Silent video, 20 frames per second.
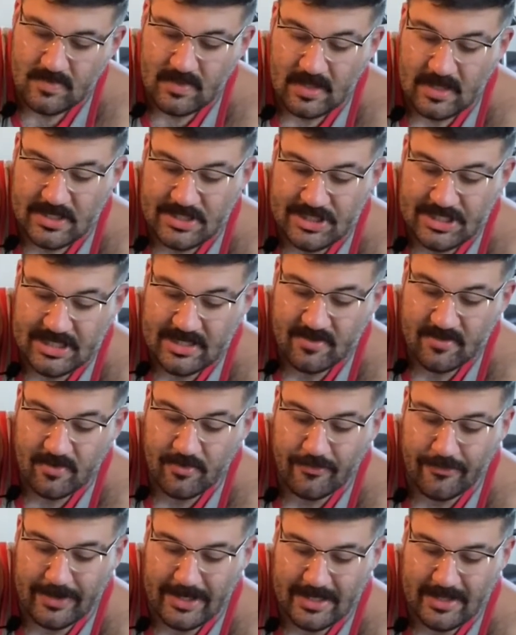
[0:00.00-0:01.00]
She's a
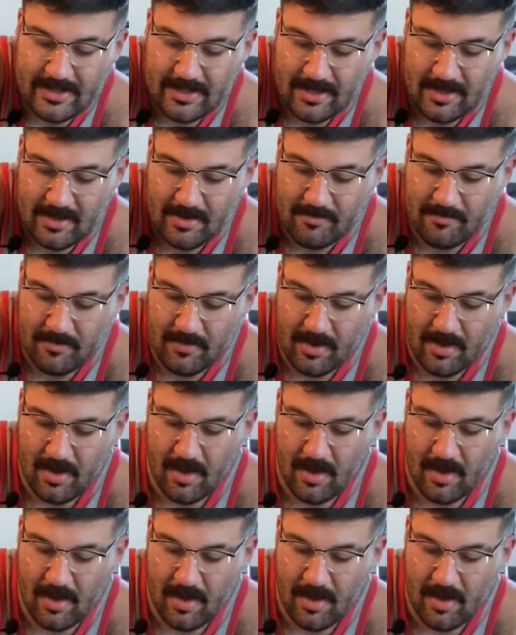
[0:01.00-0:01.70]
green thumb.